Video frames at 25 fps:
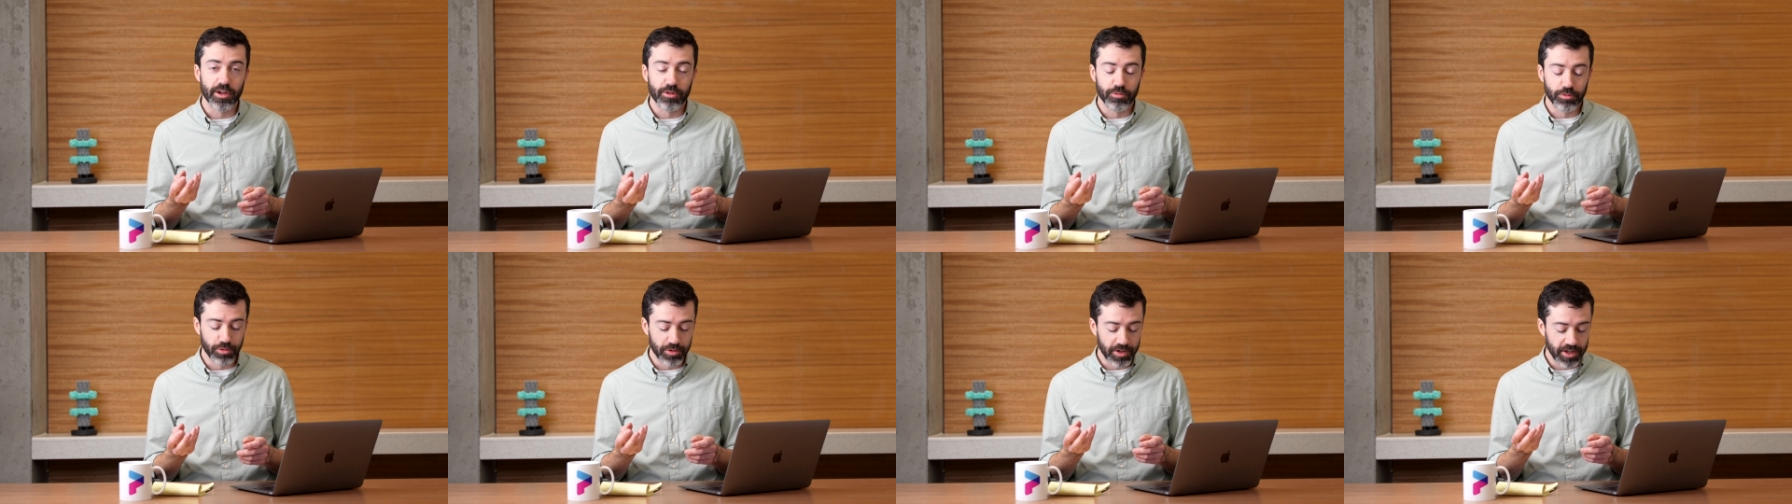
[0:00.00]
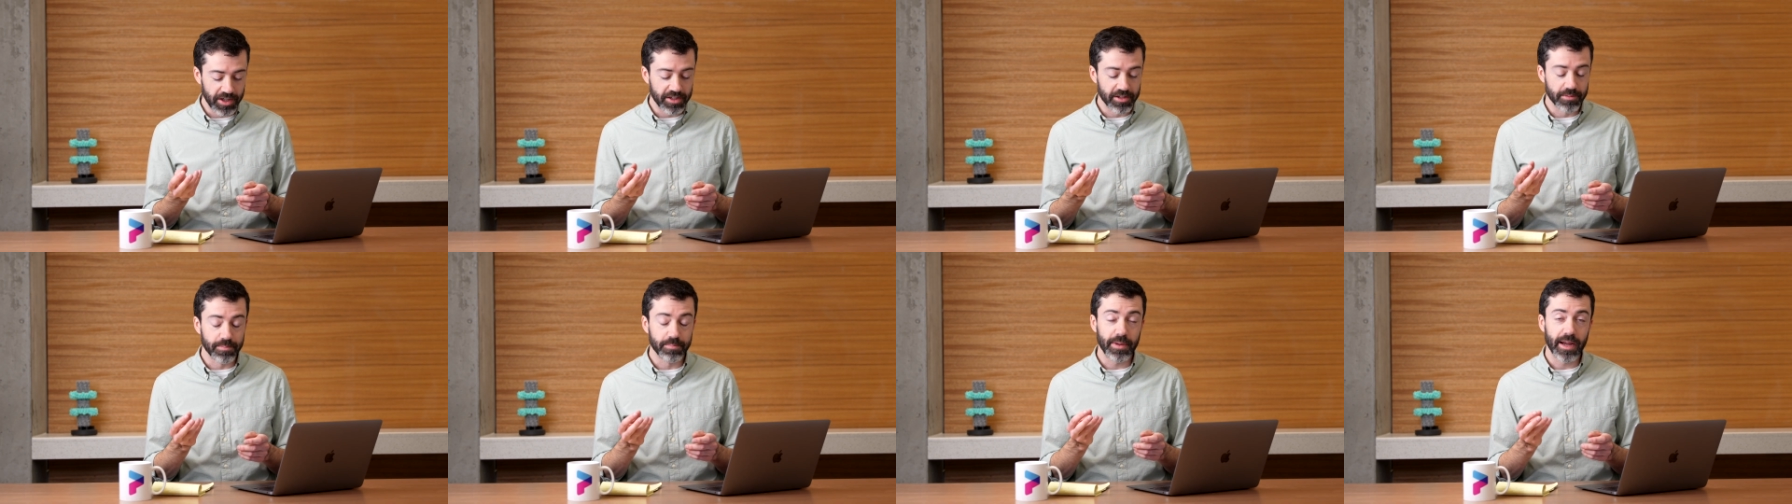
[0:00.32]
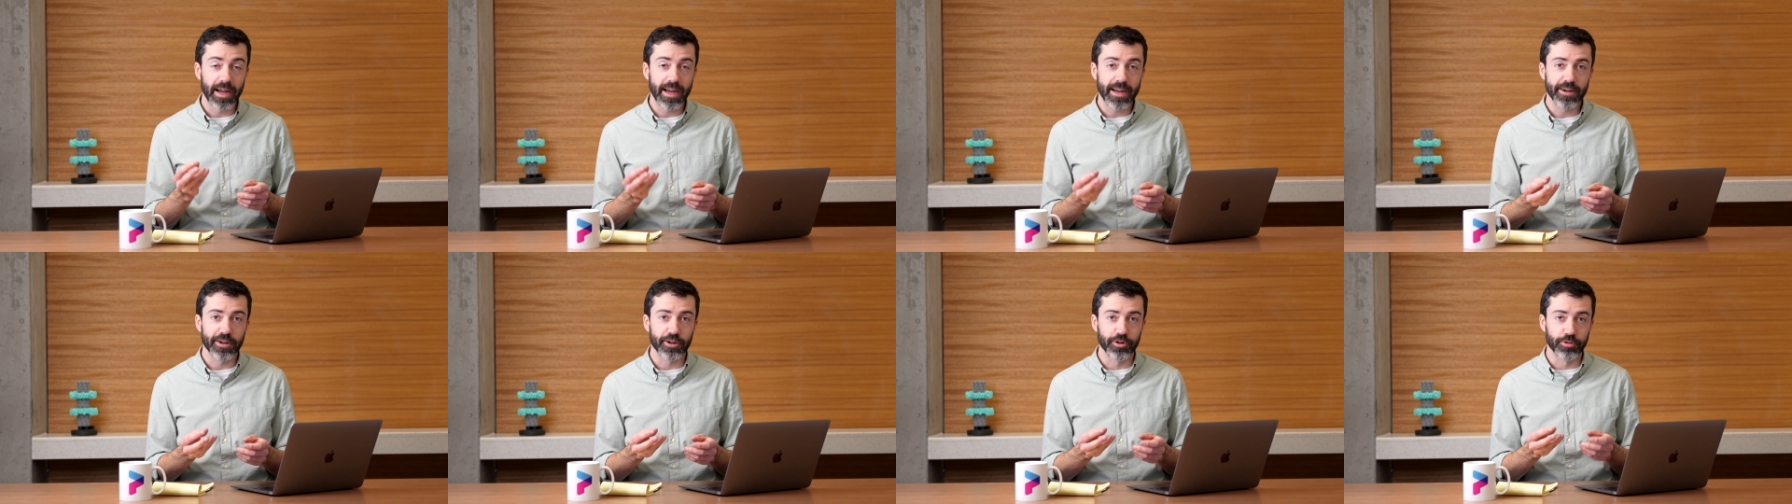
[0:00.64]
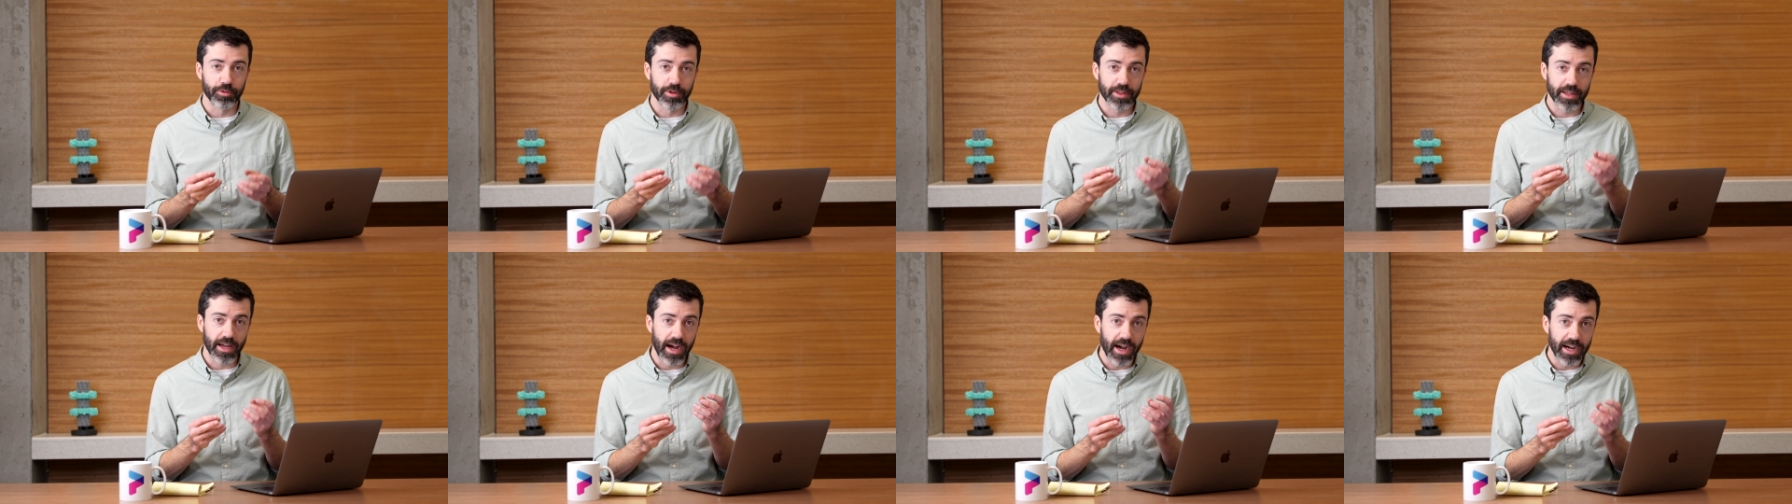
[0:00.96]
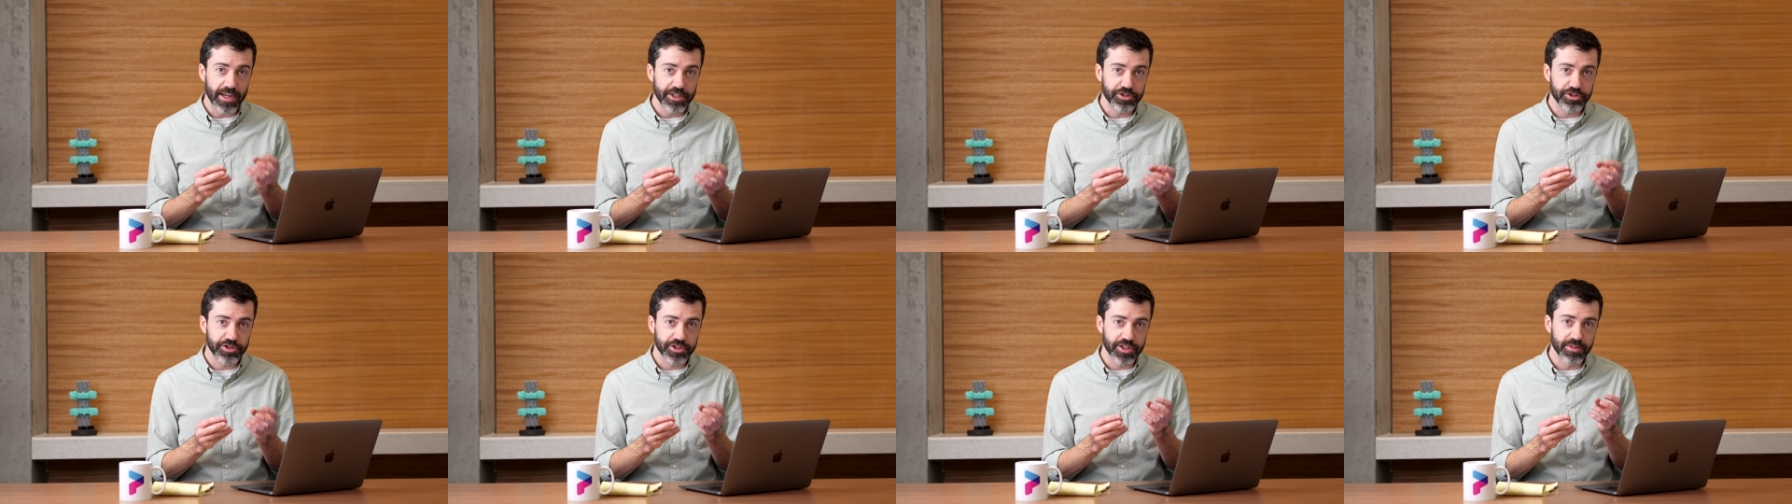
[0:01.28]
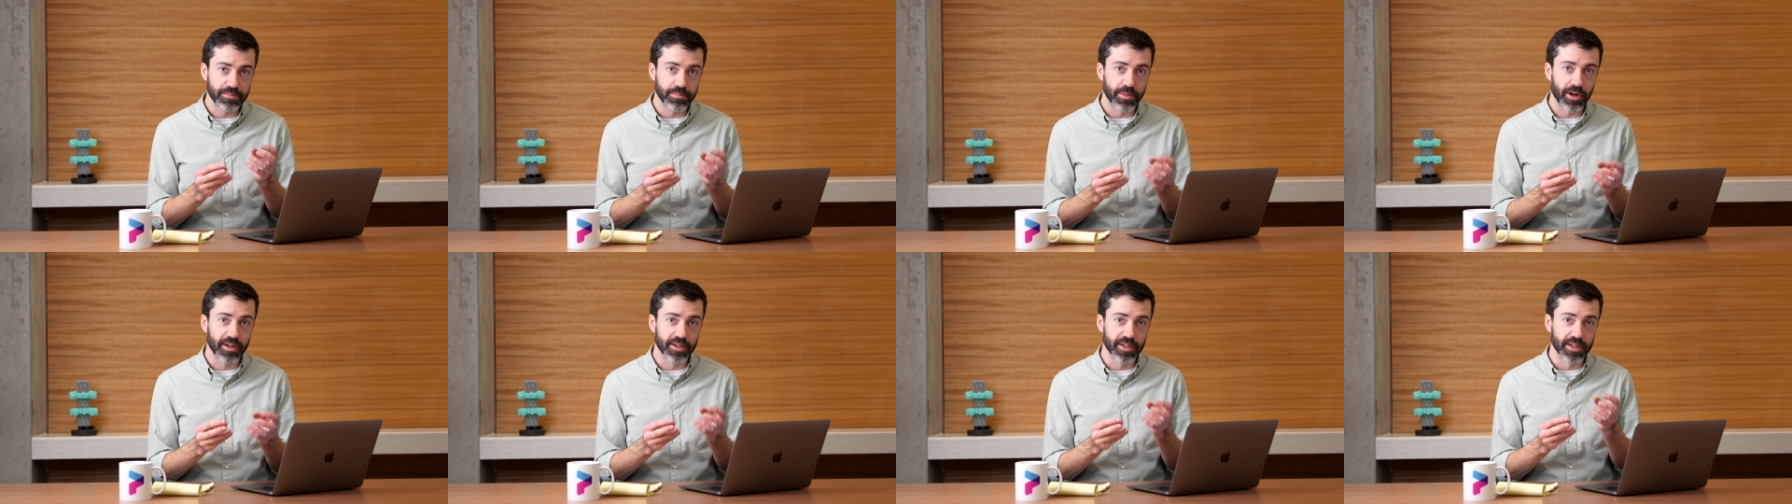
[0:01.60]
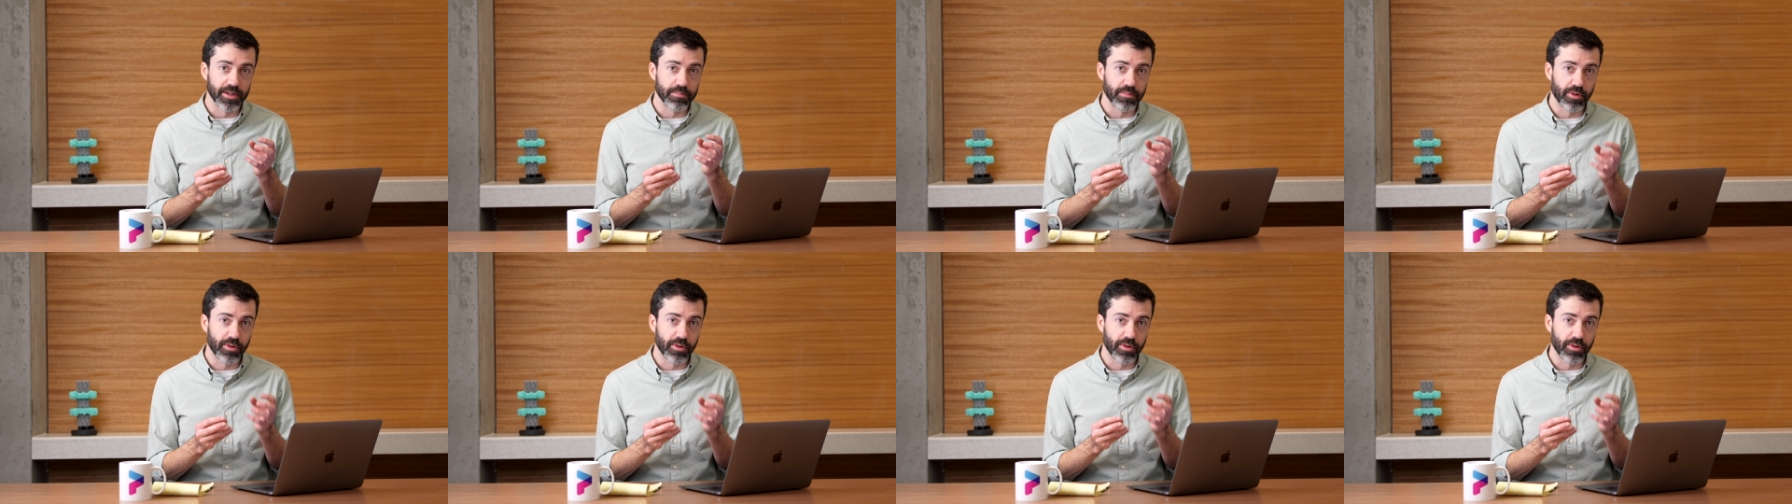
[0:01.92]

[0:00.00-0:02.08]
will need to pair with hydrogen bonding